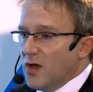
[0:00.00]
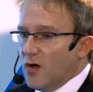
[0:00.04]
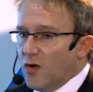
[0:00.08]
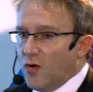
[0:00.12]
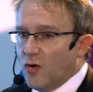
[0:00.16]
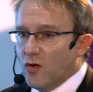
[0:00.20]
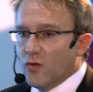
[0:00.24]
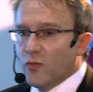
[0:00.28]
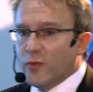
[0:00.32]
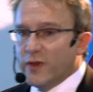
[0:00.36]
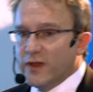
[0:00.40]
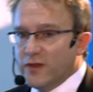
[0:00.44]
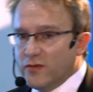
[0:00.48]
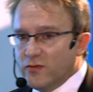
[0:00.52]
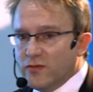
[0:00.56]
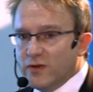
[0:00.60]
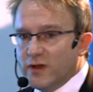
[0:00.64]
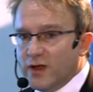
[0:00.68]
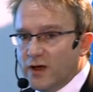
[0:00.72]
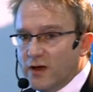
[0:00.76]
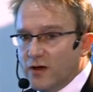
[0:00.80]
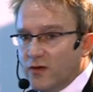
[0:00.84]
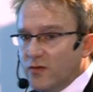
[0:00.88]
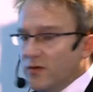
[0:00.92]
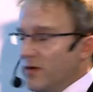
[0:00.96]
All we do
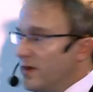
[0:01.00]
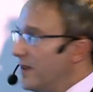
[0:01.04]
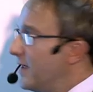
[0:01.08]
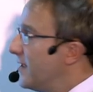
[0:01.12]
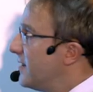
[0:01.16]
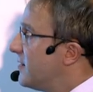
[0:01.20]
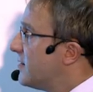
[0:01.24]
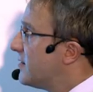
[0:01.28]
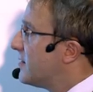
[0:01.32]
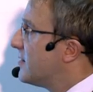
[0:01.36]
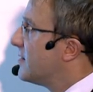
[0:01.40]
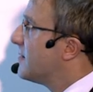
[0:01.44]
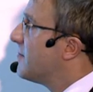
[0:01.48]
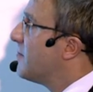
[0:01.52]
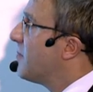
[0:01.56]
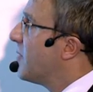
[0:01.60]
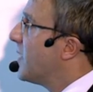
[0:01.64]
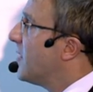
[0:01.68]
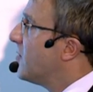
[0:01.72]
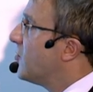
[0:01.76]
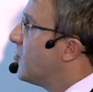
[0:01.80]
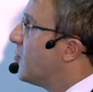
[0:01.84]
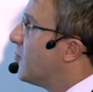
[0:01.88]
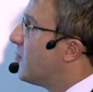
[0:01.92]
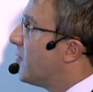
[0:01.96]
now is
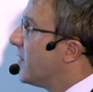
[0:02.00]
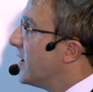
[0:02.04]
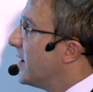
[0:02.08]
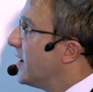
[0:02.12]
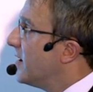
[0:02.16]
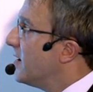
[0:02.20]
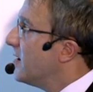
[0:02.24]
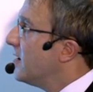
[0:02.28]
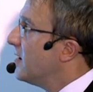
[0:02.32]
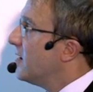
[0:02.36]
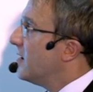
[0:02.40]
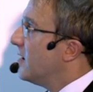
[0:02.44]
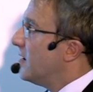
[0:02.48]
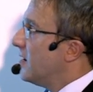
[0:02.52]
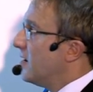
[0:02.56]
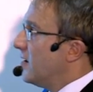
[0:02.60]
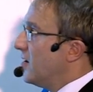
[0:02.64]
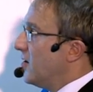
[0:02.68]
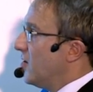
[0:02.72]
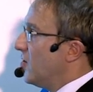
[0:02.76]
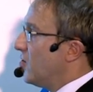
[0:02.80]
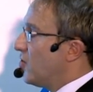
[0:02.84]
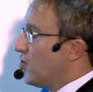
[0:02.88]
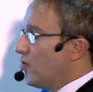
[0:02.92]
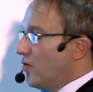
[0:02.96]
to bring
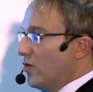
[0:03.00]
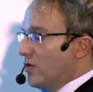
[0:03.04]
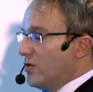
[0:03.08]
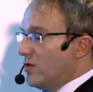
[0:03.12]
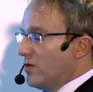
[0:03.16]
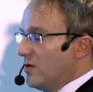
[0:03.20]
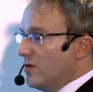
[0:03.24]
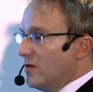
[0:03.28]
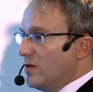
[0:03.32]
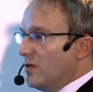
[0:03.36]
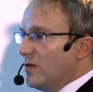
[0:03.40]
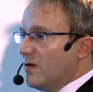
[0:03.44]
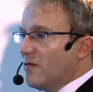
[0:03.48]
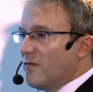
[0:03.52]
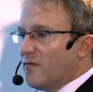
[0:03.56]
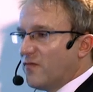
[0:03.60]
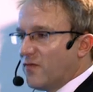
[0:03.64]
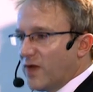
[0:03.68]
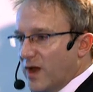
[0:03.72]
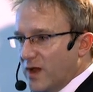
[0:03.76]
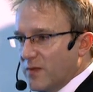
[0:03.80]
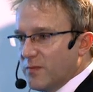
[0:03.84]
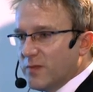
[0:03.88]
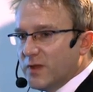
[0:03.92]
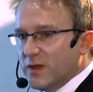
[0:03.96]
a certain
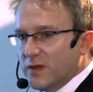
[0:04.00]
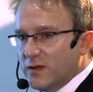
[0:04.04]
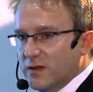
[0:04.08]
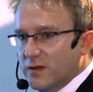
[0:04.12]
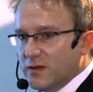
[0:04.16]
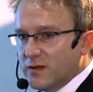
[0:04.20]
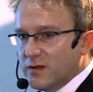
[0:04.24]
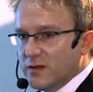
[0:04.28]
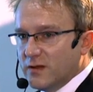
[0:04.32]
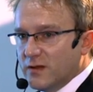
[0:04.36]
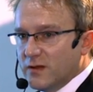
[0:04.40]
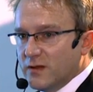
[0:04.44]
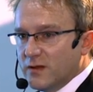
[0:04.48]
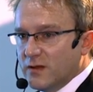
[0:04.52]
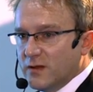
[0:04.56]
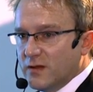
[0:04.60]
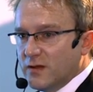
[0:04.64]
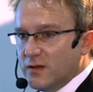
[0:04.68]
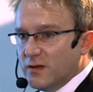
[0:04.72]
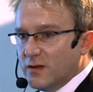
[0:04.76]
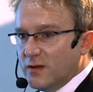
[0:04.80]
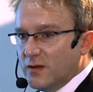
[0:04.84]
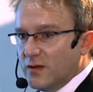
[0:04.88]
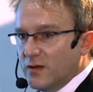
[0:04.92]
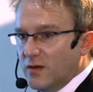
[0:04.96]
fragment
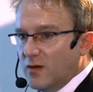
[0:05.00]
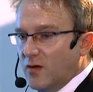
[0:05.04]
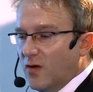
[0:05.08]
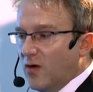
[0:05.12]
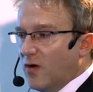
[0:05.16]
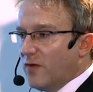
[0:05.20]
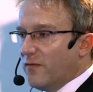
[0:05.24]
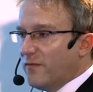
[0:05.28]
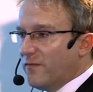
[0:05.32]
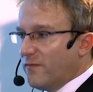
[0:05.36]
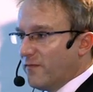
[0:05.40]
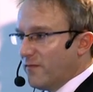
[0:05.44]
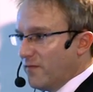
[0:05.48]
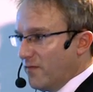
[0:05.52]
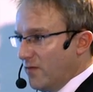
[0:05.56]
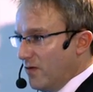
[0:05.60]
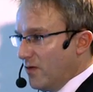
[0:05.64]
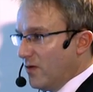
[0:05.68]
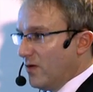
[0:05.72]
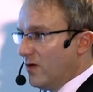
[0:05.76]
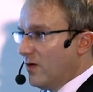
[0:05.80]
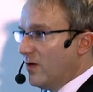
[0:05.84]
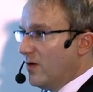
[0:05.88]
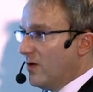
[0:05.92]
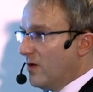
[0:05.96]
of
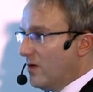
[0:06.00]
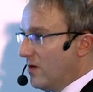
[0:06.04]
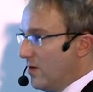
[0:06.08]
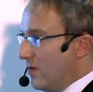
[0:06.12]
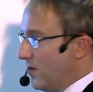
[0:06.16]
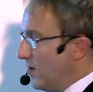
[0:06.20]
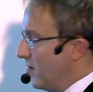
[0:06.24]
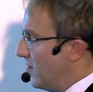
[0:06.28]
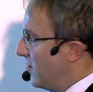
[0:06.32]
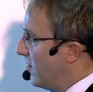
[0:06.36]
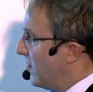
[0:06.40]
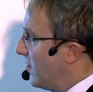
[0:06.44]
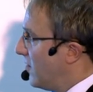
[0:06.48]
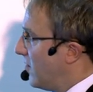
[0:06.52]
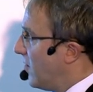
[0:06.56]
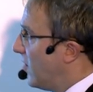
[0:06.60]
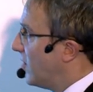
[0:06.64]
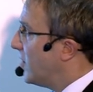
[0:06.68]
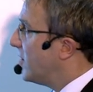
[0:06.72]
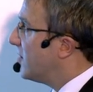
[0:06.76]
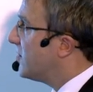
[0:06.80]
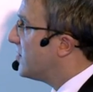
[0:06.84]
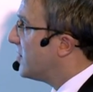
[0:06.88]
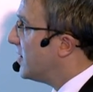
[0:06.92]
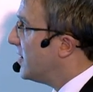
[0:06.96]

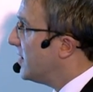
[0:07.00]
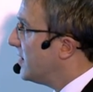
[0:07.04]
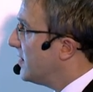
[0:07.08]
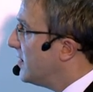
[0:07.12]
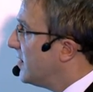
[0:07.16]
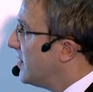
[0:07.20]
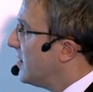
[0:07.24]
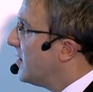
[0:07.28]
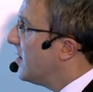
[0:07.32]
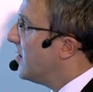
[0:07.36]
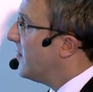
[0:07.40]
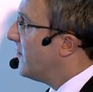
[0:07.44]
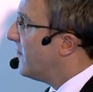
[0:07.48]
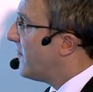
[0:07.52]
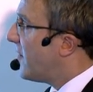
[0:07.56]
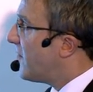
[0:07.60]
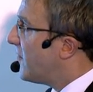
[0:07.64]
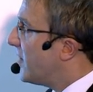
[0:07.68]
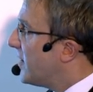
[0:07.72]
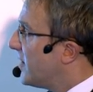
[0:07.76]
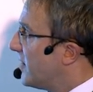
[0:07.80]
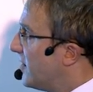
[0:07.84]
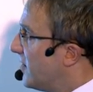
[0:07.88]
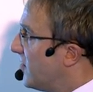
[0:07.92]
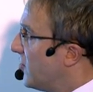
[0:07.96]
collagen
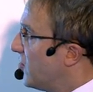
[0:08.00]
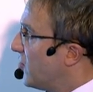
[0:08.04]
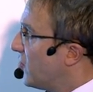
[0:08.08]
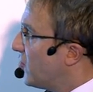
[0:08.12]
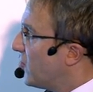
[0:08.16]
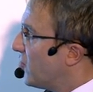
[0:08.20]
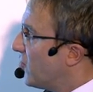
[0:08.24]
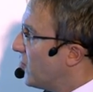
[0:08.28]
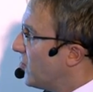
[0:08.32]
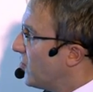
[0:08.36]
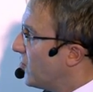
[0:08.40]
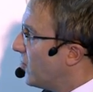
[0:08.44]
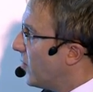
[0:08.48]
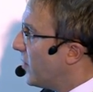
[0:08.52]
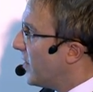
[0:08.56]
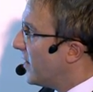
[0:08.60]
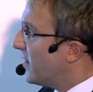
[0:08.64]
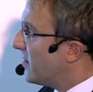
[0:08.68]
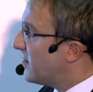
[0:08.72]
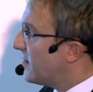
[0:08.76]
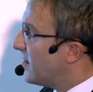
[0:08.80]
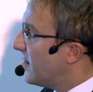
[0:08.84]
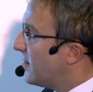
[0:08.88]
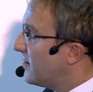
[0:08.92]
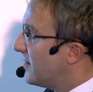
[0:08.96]
very close to
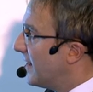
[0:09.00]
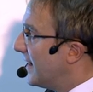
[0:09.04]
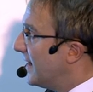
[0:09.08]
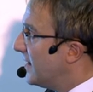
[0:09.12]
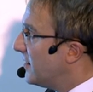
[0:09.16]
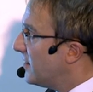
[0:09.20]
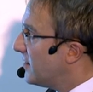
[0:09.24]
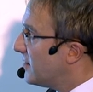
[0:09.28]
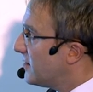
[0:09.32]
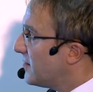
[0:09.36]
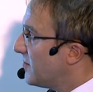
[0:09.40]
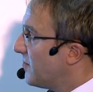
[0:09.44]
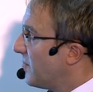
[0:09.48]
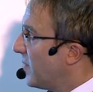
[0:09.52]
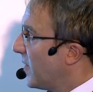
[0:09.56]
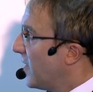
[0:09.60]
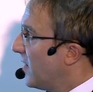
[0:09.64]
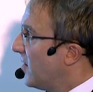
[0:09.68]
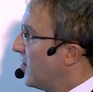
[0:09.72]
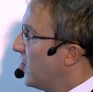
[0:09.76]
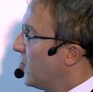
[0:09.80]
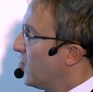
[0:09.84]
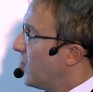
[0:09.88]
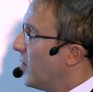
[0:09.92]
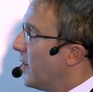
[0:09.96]
these cells
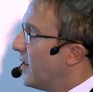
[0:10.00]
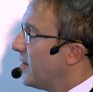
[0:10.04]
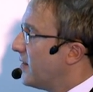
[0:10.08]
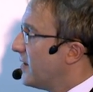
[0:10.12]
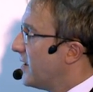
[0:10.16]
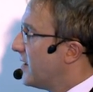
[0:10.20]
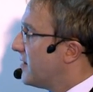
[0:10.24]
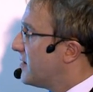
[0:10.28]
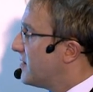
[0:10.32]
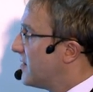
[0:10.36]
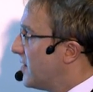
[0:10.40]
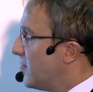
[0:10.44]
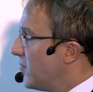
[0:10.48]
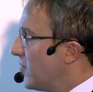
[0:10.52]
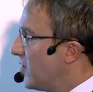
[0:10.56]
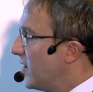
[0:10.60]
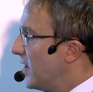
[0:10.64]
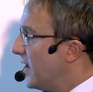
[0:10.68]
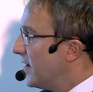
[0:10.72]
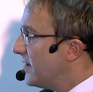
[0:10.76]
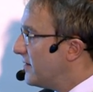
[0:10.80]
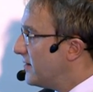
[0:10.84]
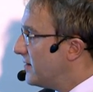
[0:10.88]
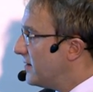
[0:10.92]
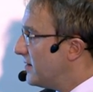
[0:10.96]
so that they are
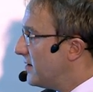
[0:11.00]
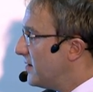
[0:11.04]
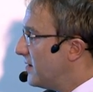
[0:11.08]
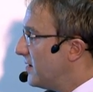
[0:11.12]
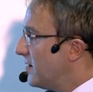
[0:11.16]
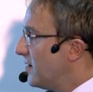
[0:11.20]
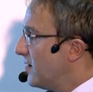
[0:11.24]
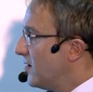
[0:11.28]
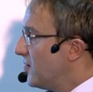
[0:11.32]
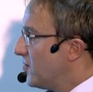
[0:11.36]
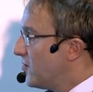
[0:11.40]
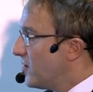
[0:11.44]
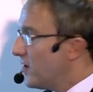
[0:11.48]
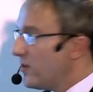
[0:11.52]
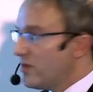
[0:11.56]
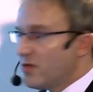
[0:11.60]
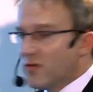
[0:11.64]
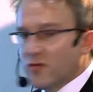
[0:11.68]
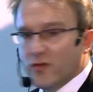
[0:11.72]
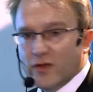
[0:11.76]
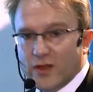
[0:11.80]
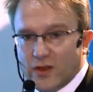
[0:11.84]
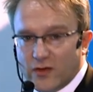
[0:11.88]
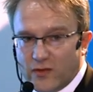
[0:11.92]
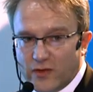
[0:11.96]
stimulated just
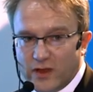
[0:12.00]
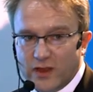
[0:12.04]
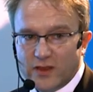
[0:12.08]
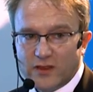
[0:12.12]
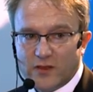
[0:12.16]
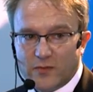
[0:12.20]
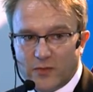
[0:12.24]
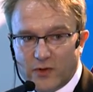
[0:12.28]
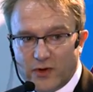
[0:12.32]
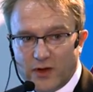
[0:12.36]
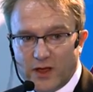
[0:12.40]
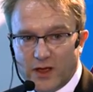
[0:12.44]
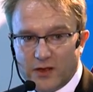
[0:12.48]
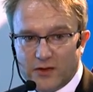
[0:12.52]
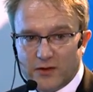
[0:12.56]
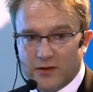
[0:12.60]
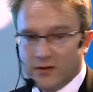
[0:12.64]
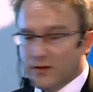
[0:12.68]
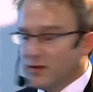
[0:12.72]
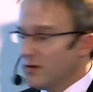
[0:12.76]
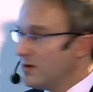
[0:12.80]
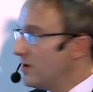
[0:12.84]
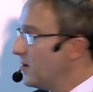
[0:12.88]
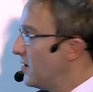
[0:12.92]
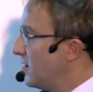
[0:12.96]
to increase the
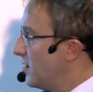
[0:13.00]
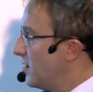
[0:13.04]
production